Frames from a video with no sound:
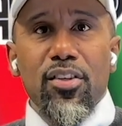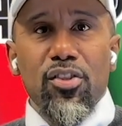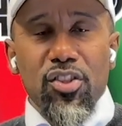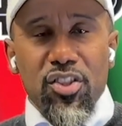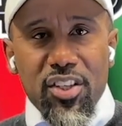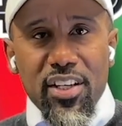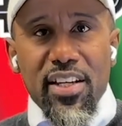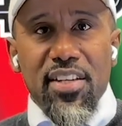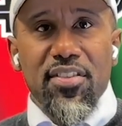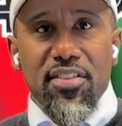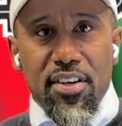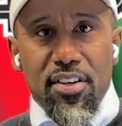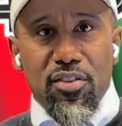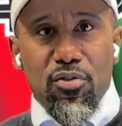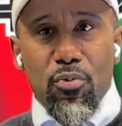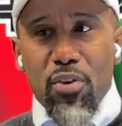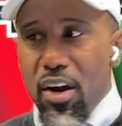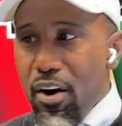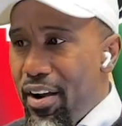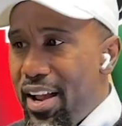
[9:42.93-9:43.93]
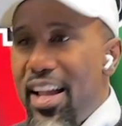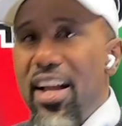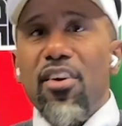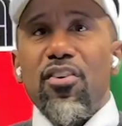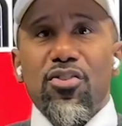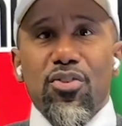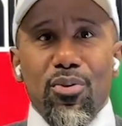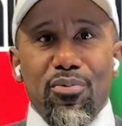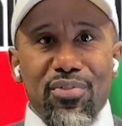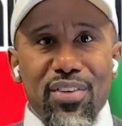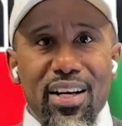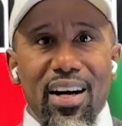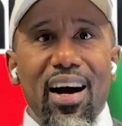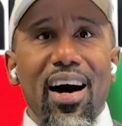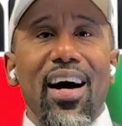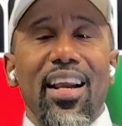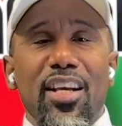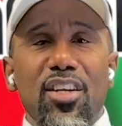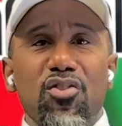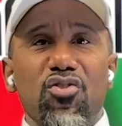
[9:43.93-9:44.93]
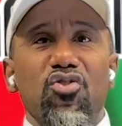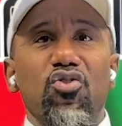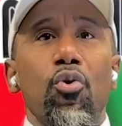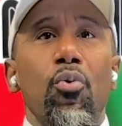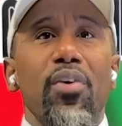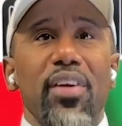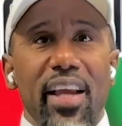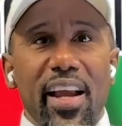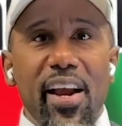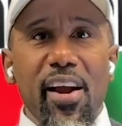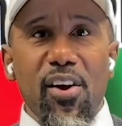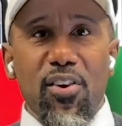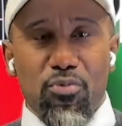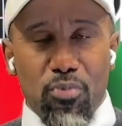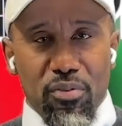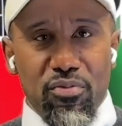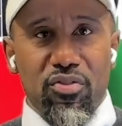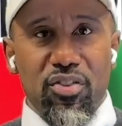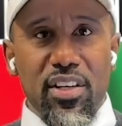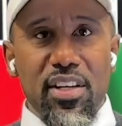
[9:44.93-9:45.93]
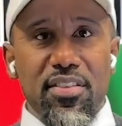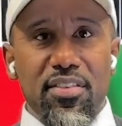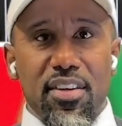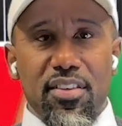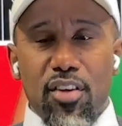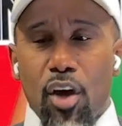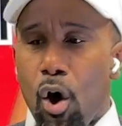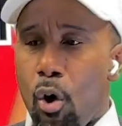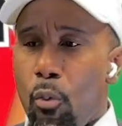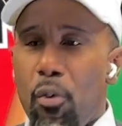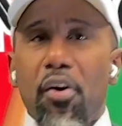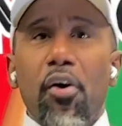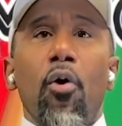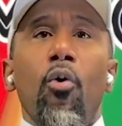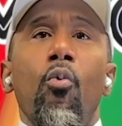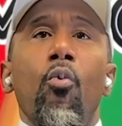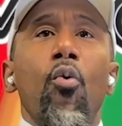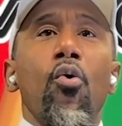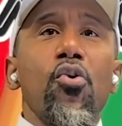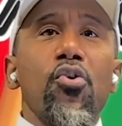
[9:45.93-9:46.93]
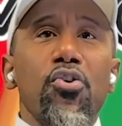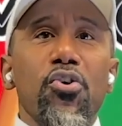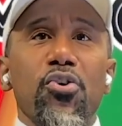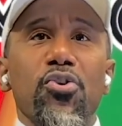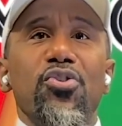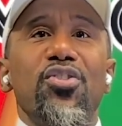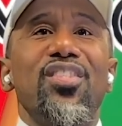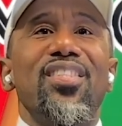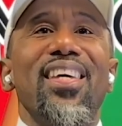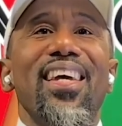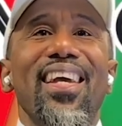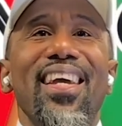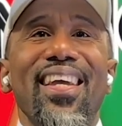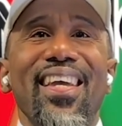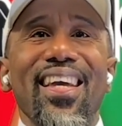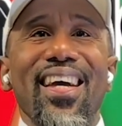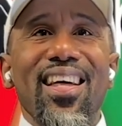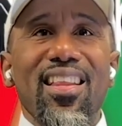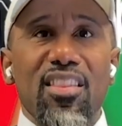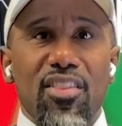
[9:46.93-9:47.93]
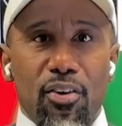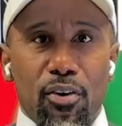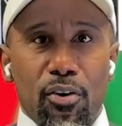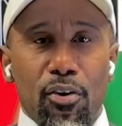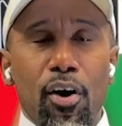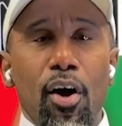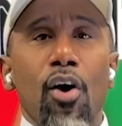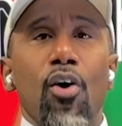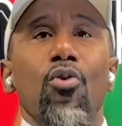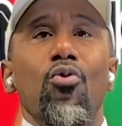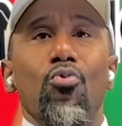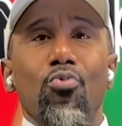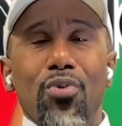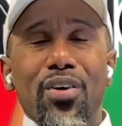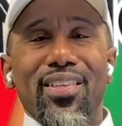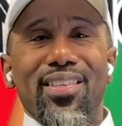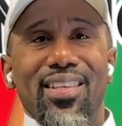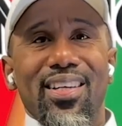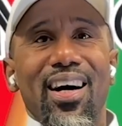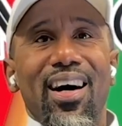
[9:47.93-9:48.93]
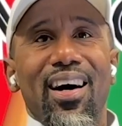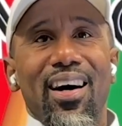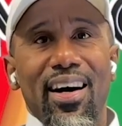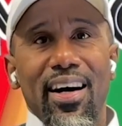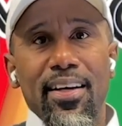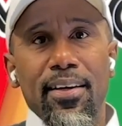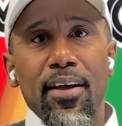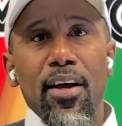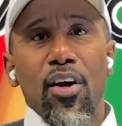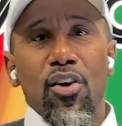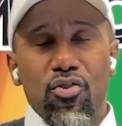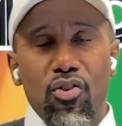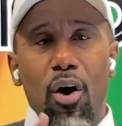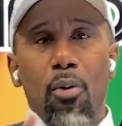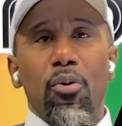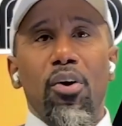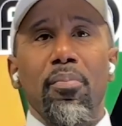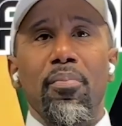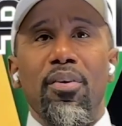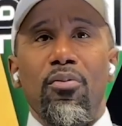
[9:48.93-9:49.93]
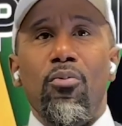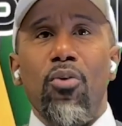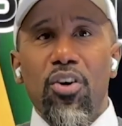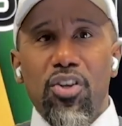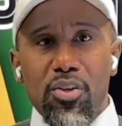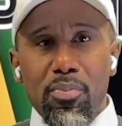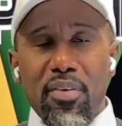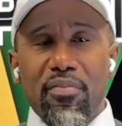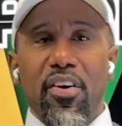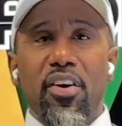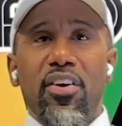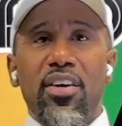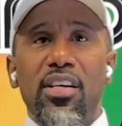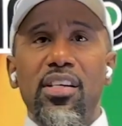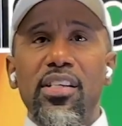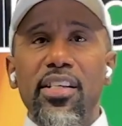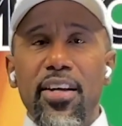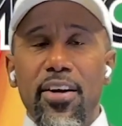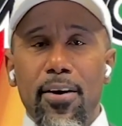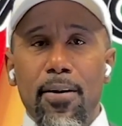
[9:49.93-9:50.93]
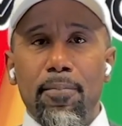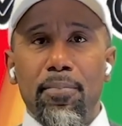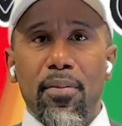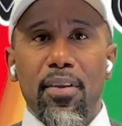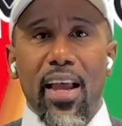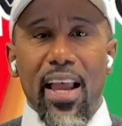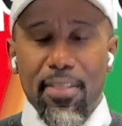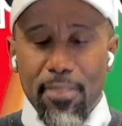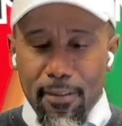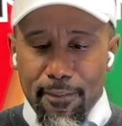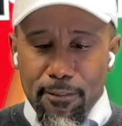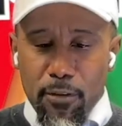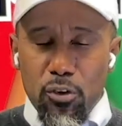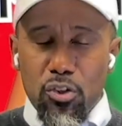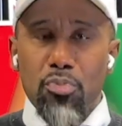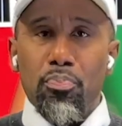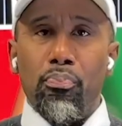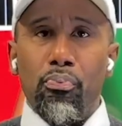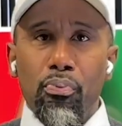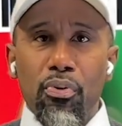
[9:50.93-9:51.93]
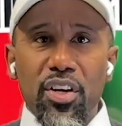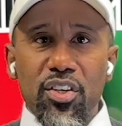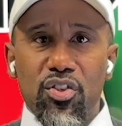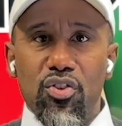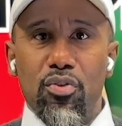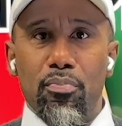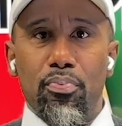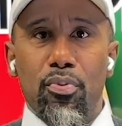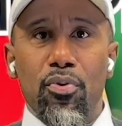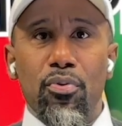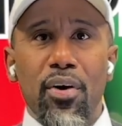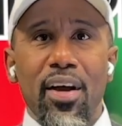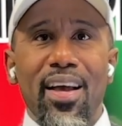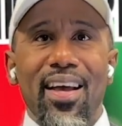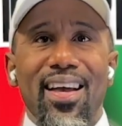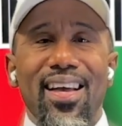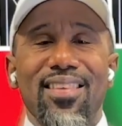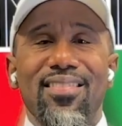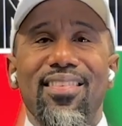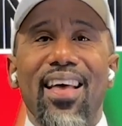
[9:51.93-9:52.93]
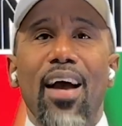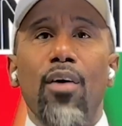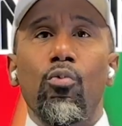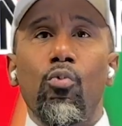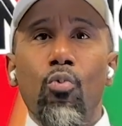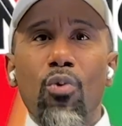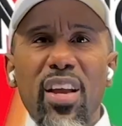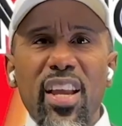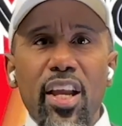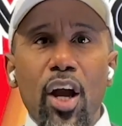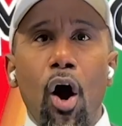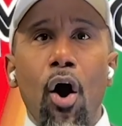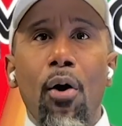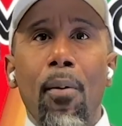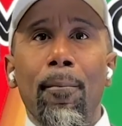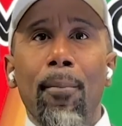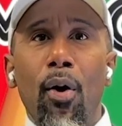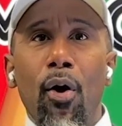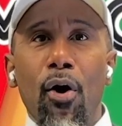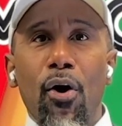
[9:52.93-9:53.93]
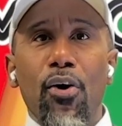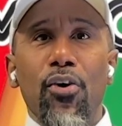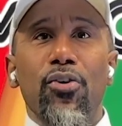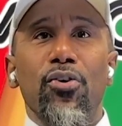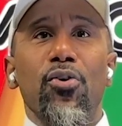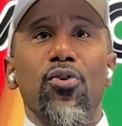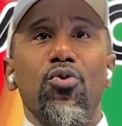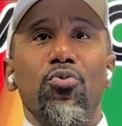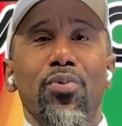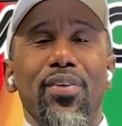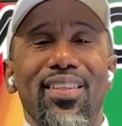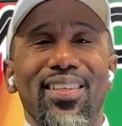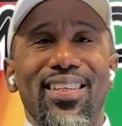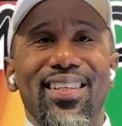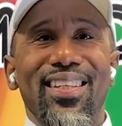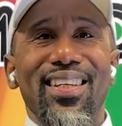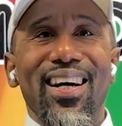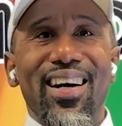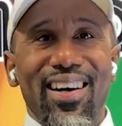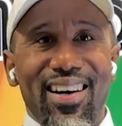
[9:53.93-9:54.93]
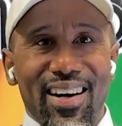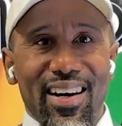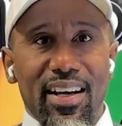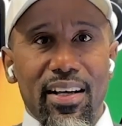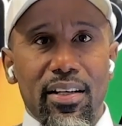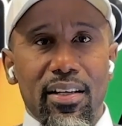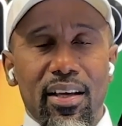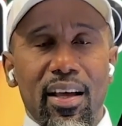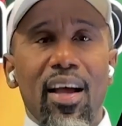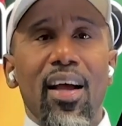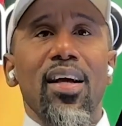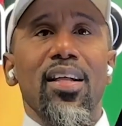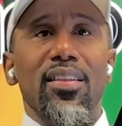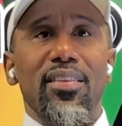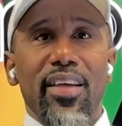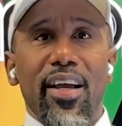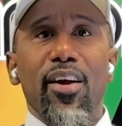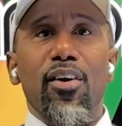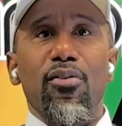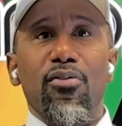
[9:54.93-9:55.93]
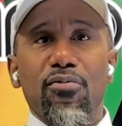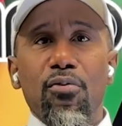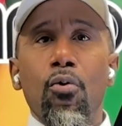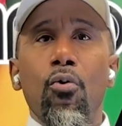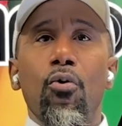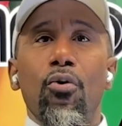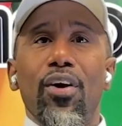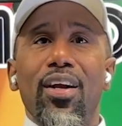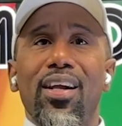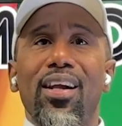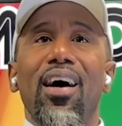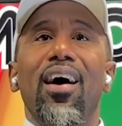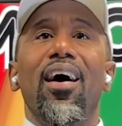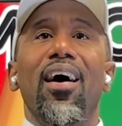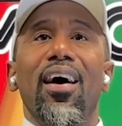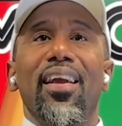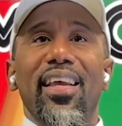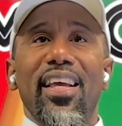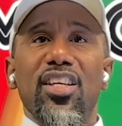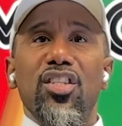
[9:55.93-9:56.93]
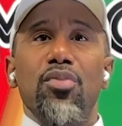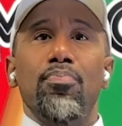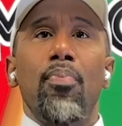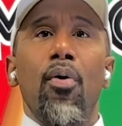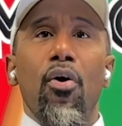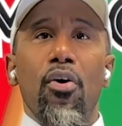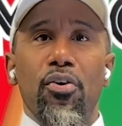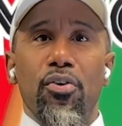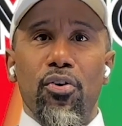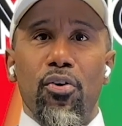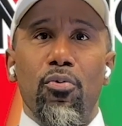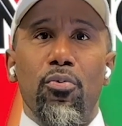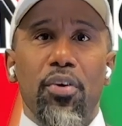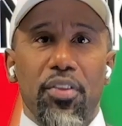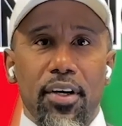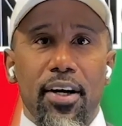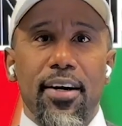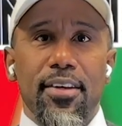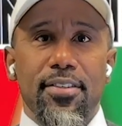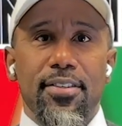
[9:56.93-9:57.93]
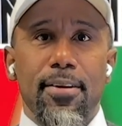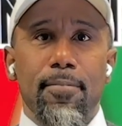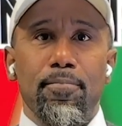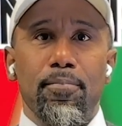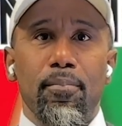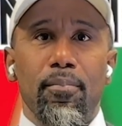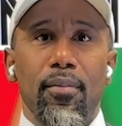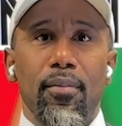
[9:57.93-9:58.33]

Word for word: Jesus. We are heirs of God and joint heirs with Jesus. We are workers together with God. So I want to be want us to be very clear. And the first principle is that we are partners with God. Therefore, God is partner with us.